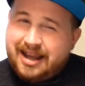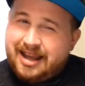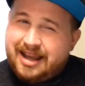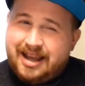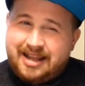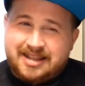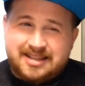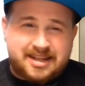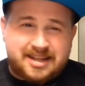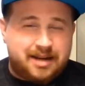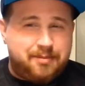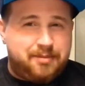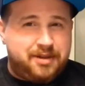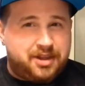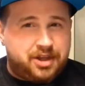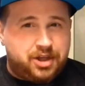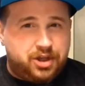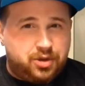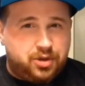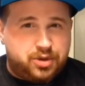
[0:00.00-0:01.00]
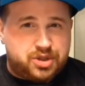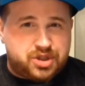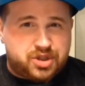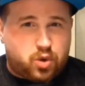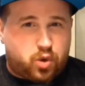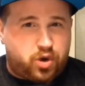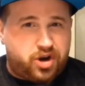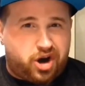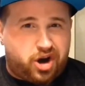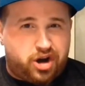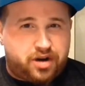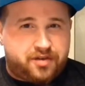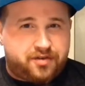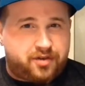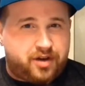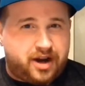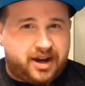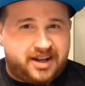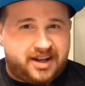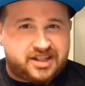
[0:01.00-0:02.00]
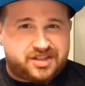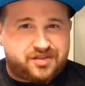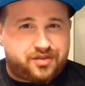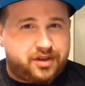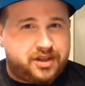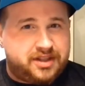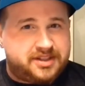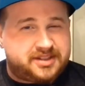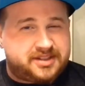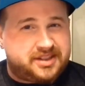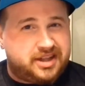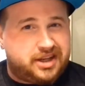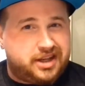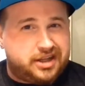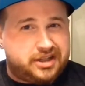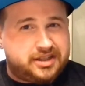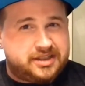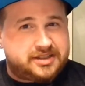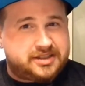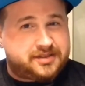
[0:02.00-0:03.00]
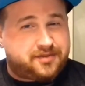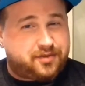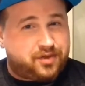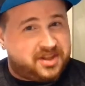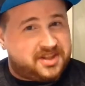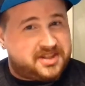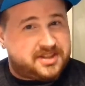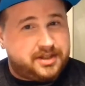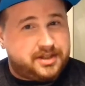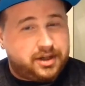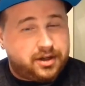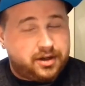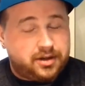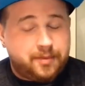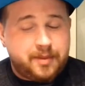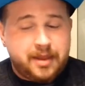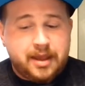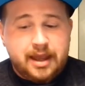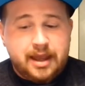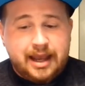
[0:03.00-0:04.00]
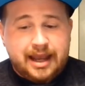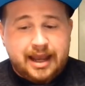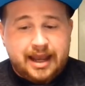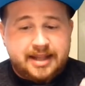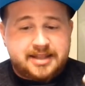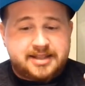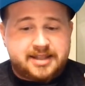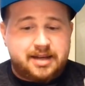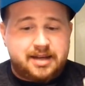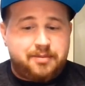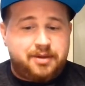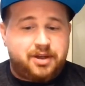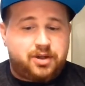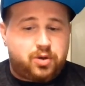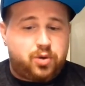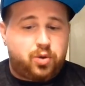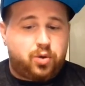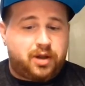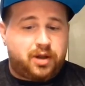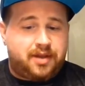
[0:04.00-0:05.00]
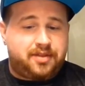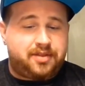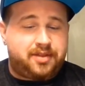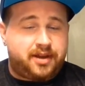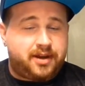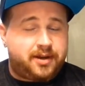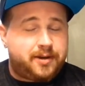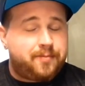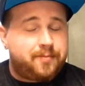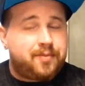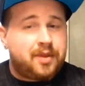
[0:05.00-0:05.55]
It's going to be the new story arc for this year. It's going to be cool, I think.